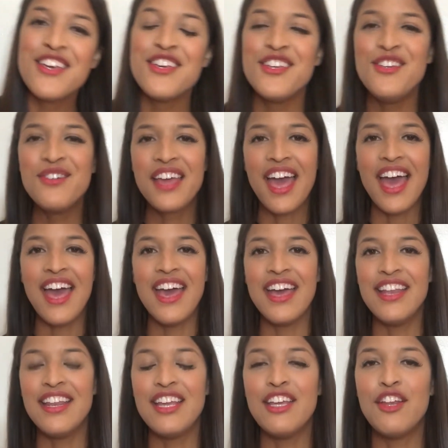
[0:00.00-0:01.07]
you
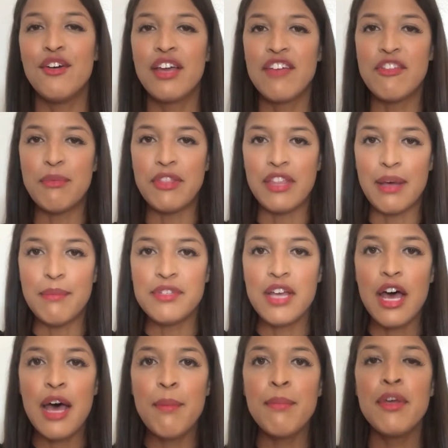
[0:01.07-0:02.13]
can give them a thumbs
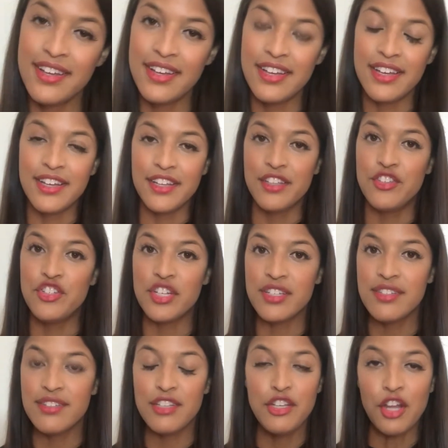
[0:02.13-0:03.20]
up.
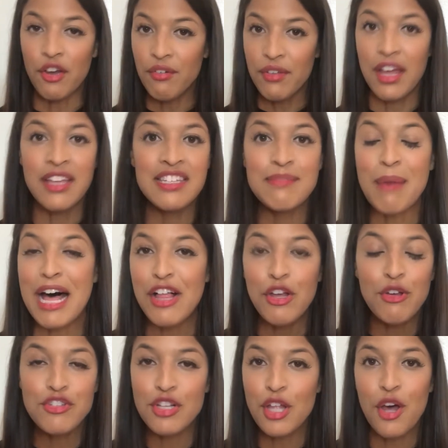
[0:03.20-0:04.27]
Just, a smile
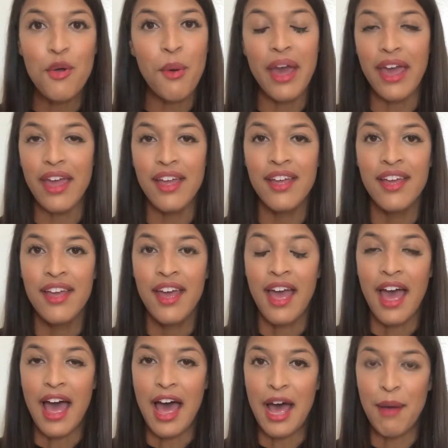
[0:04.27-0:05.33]
goes a long way.
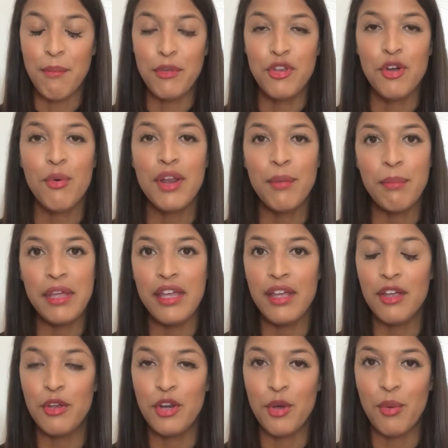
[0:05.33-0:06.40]
You don't want to be,
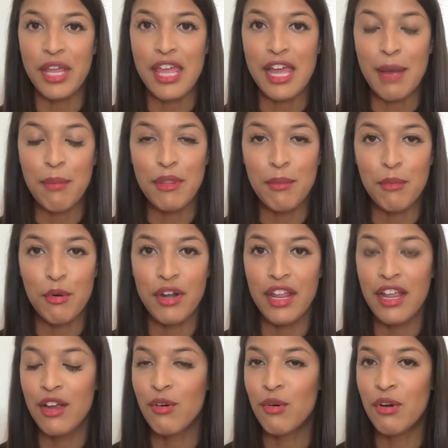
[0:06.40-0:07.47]
waking up in the
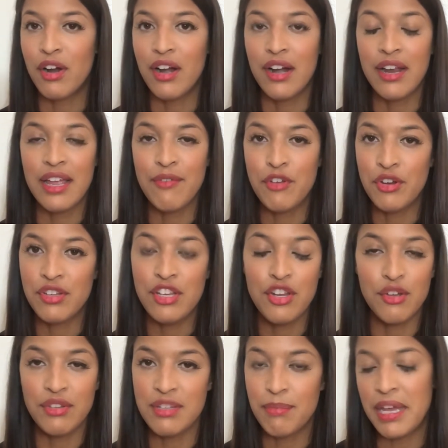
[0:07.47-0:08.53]
morning, or if you're,
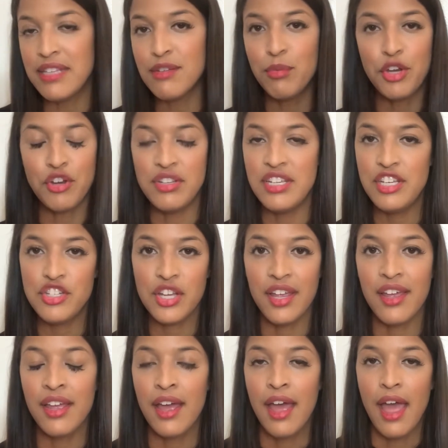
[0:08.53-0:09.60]
depends on when you're
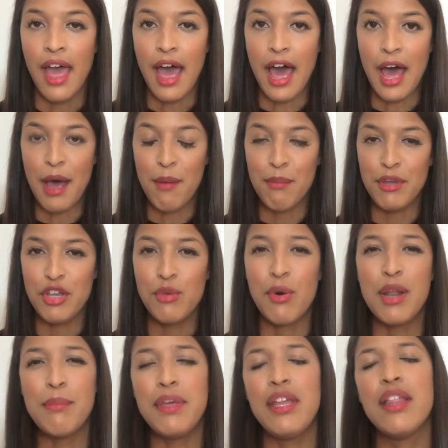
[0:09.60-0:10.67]
teaching, but you don't
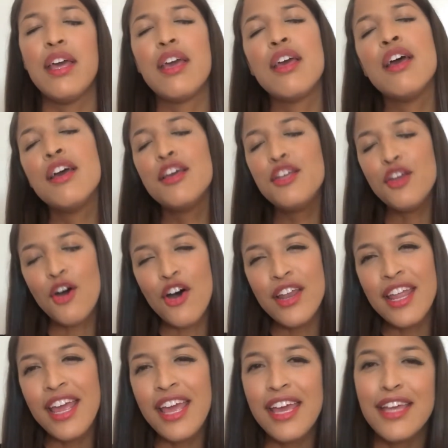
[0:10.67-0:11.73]
want to be like
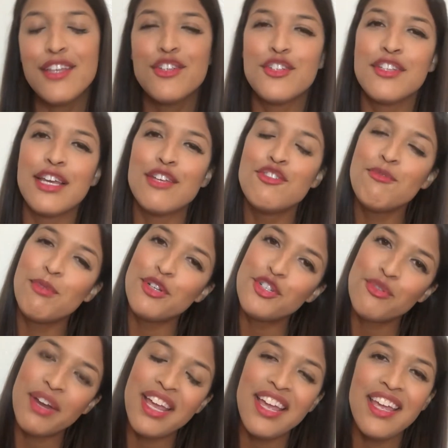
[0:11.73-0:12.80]
yawning and just like super
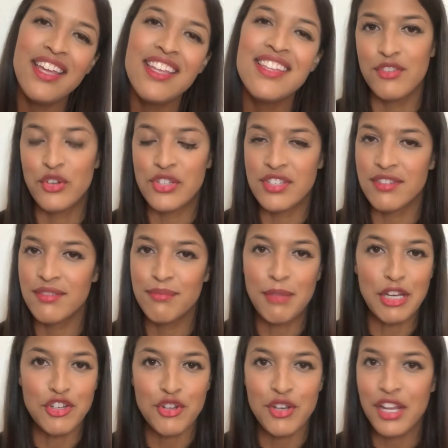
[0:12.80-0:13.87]
drained. Just
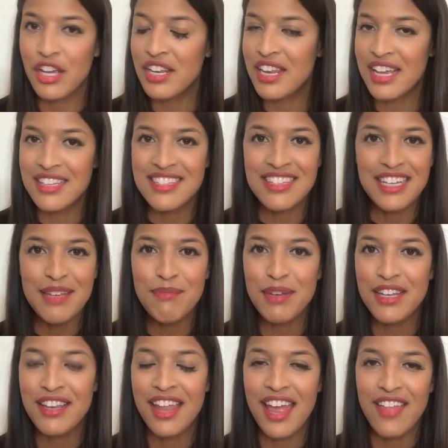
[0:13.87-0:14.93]
make sure you get a good night's sleep
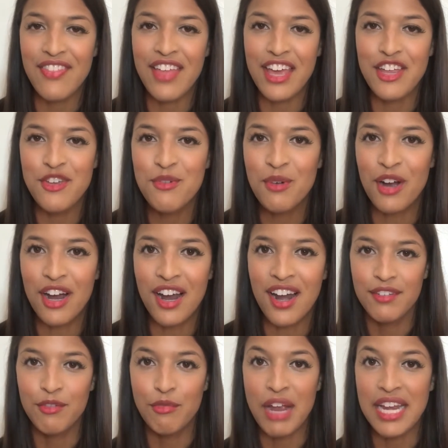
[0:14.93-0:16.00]
and that you are
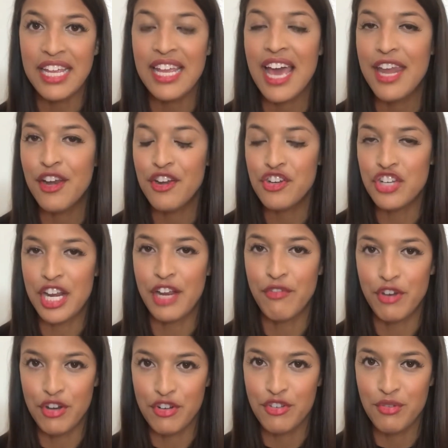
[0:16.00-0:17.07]
ready and energetic for
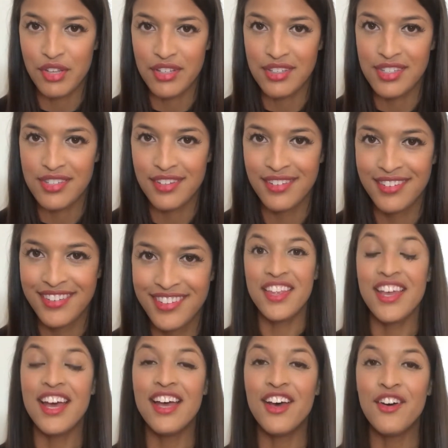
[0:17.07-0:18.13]
your students.
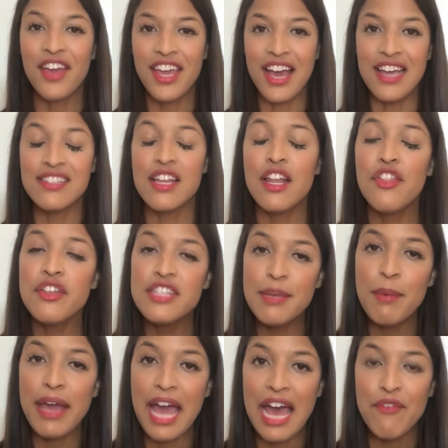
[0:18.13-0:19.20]
Okay guys, another tip
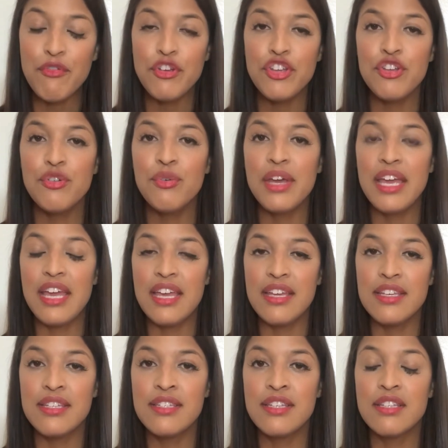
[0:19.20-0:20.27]
I have for you
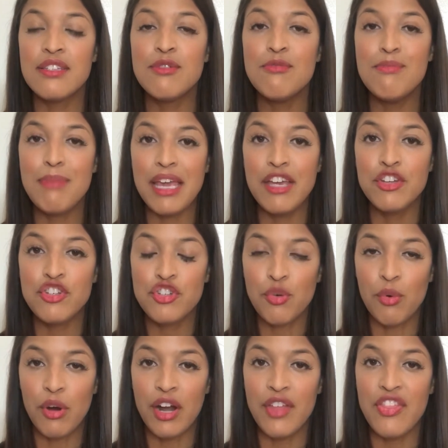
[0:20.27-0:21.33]
is to make
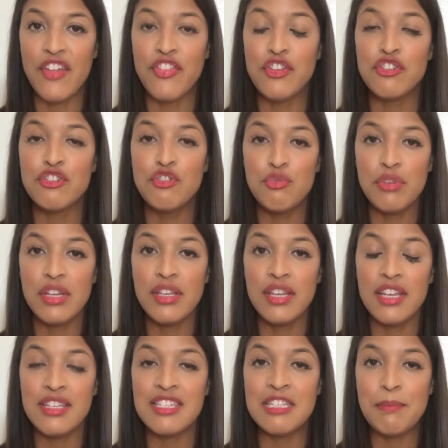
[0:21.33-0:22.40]
sure that the student
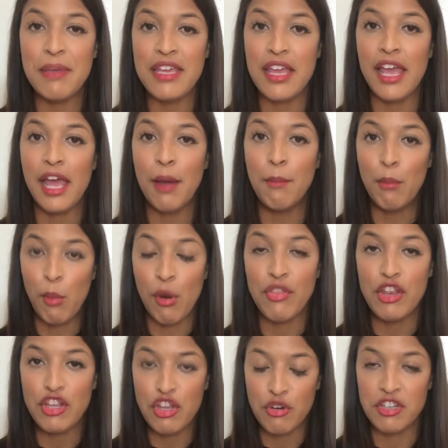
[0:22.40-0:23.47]
is speaking more
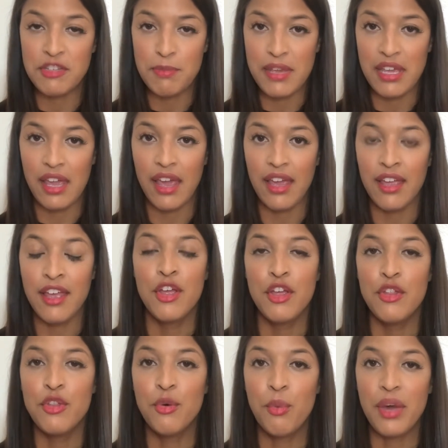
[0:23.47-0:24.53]
than you're speaking.
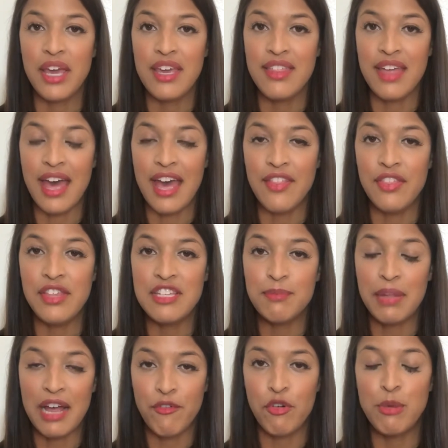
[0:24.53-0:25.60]
The way that these
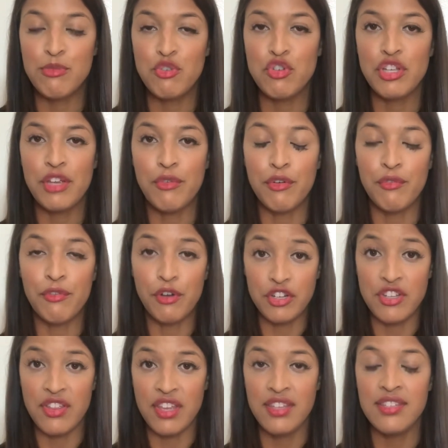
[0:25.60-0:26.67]
platforms usually refer
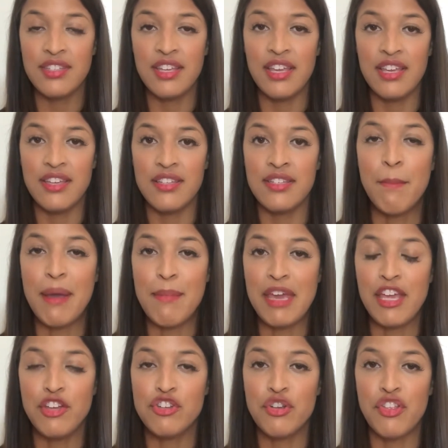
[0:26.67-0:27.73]
to this is by
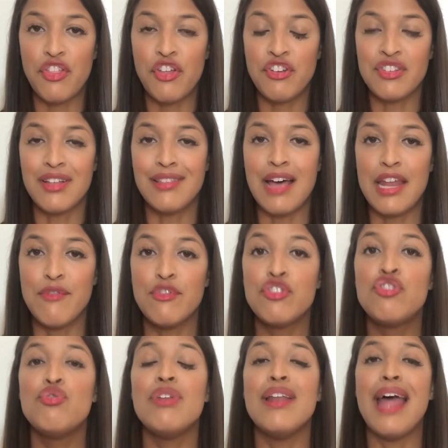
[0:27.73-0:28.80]
making sure that there's a lot of
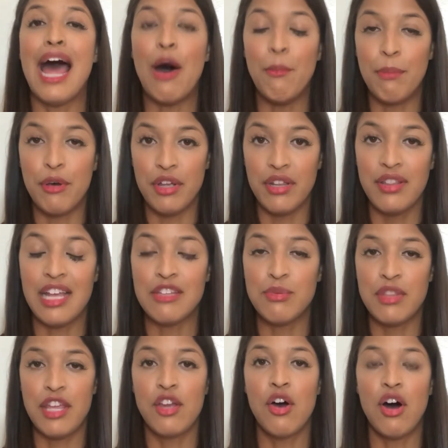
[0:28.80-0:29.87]
student output. That's what
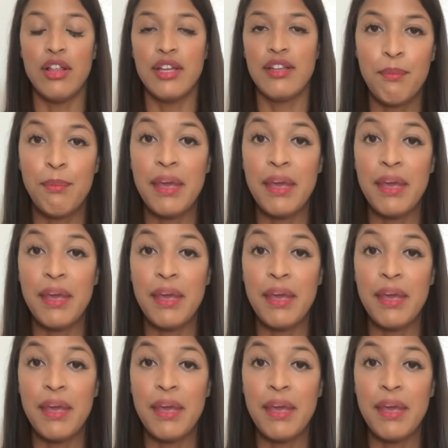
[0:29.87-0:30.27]
they call it.